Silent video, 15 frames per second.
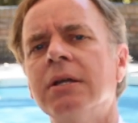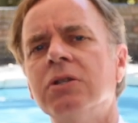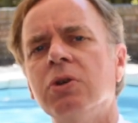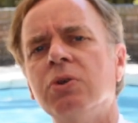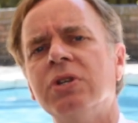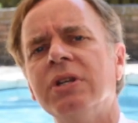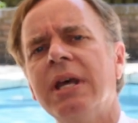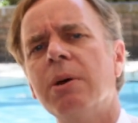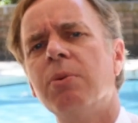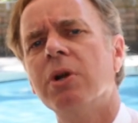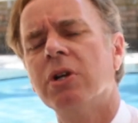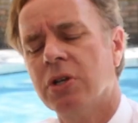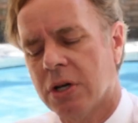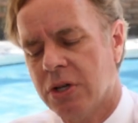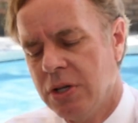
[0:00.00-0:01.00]
So today I
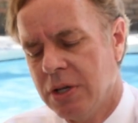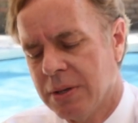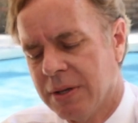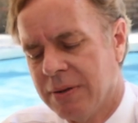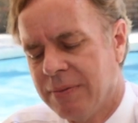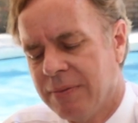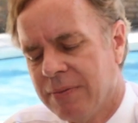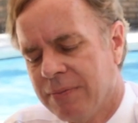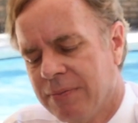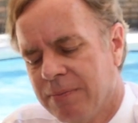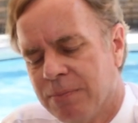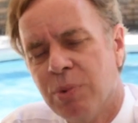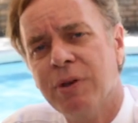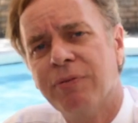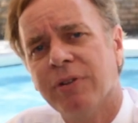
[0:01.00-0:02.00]
want to talk to you
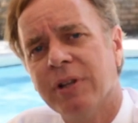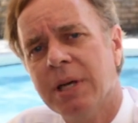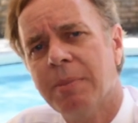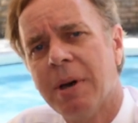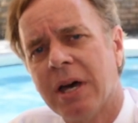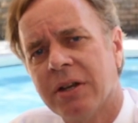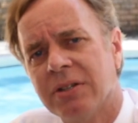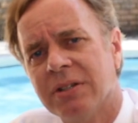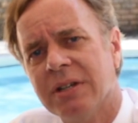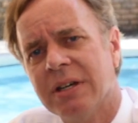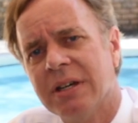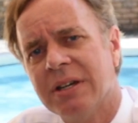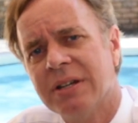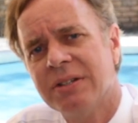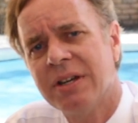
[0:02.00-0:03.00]
briefly about
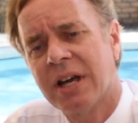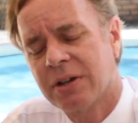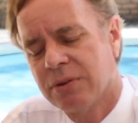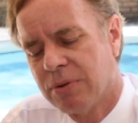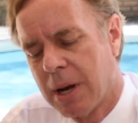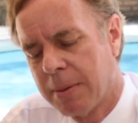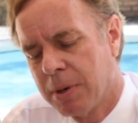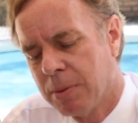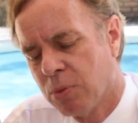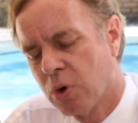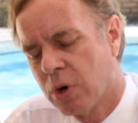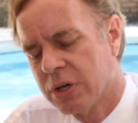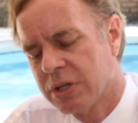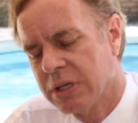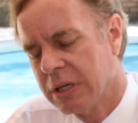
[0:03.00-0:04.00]
Dr. Robert
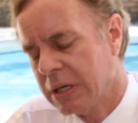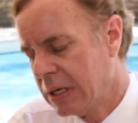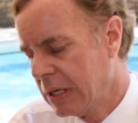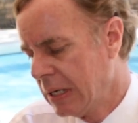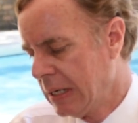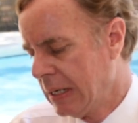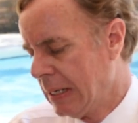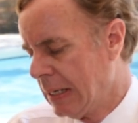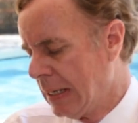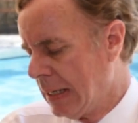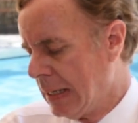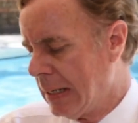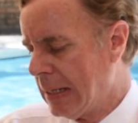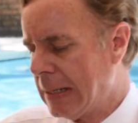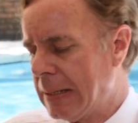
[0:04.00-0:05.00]
Morrison.
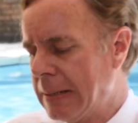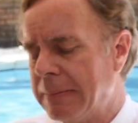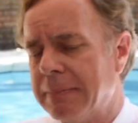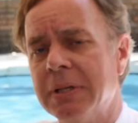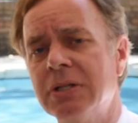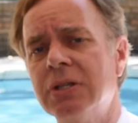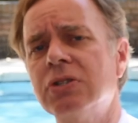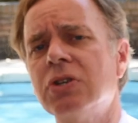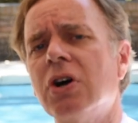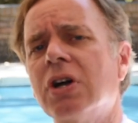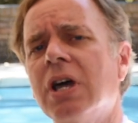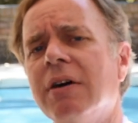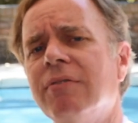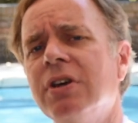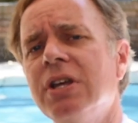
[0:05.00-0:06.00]
This is all
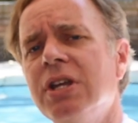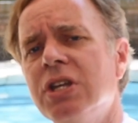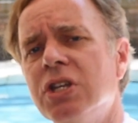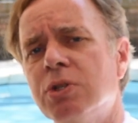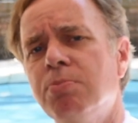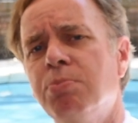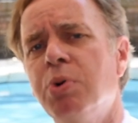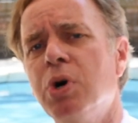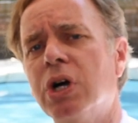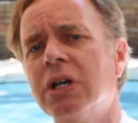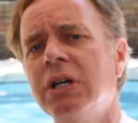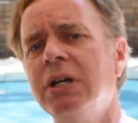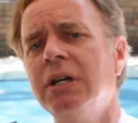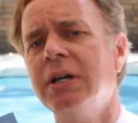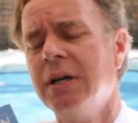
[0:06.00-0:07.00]
covered in his
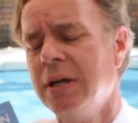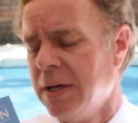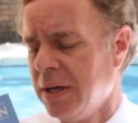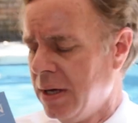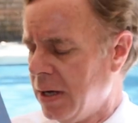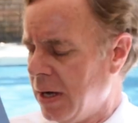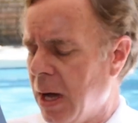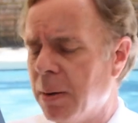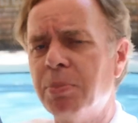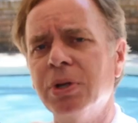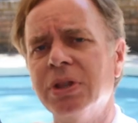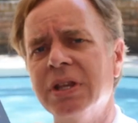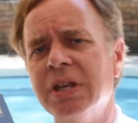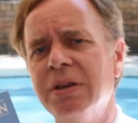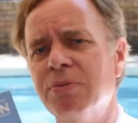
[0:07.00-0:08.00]
book. I'll
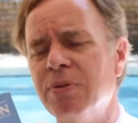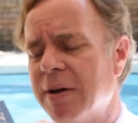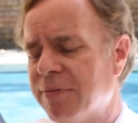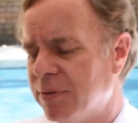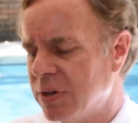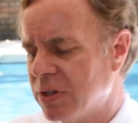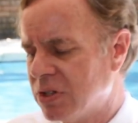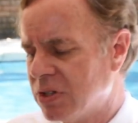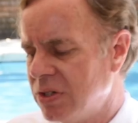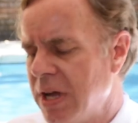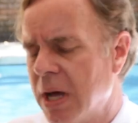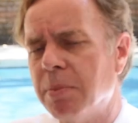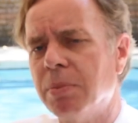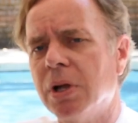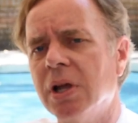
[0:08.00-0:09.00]
put the reference
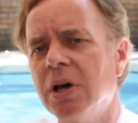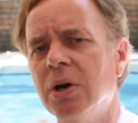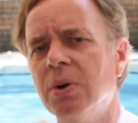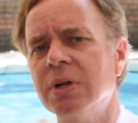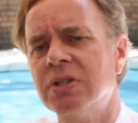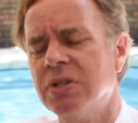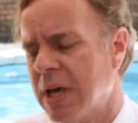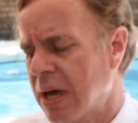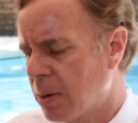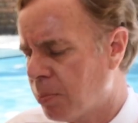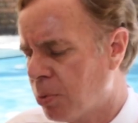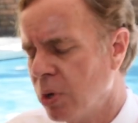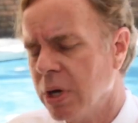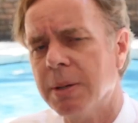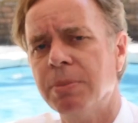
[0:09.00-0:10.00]
down below. It's out
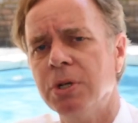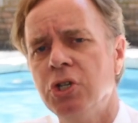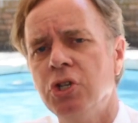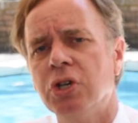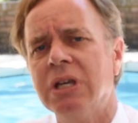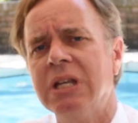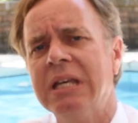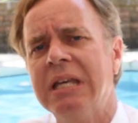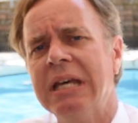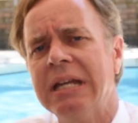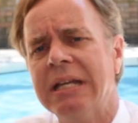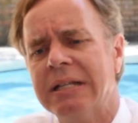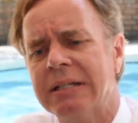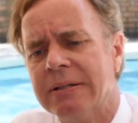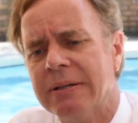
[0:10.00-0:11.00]
of print, but you can get
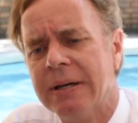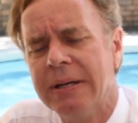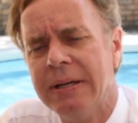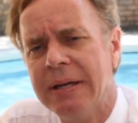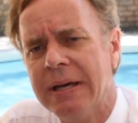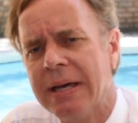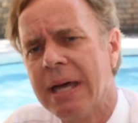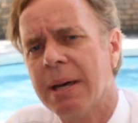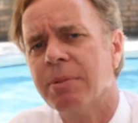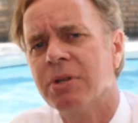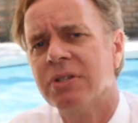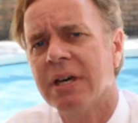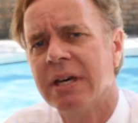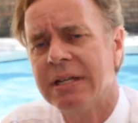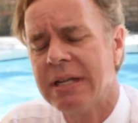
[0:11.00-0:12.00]
it on
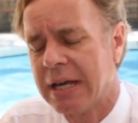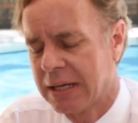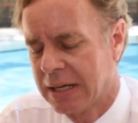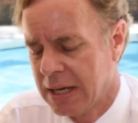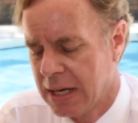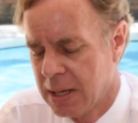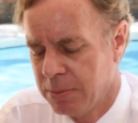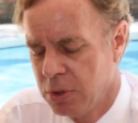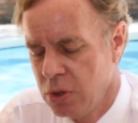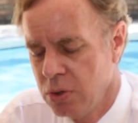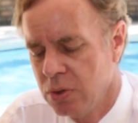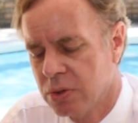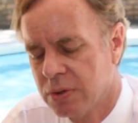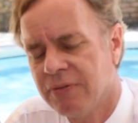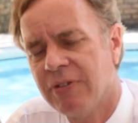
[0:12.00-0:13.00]
Amazon.com
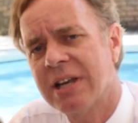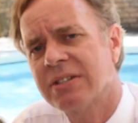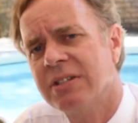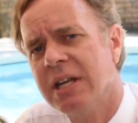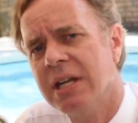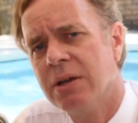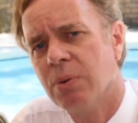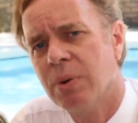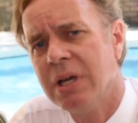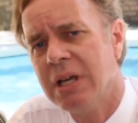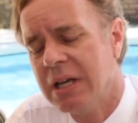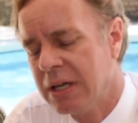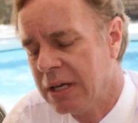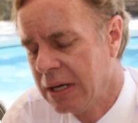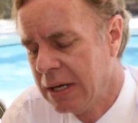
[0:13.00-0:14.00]
used. Fascinating
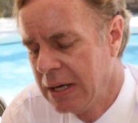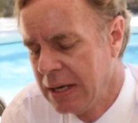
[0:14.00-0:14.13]
read.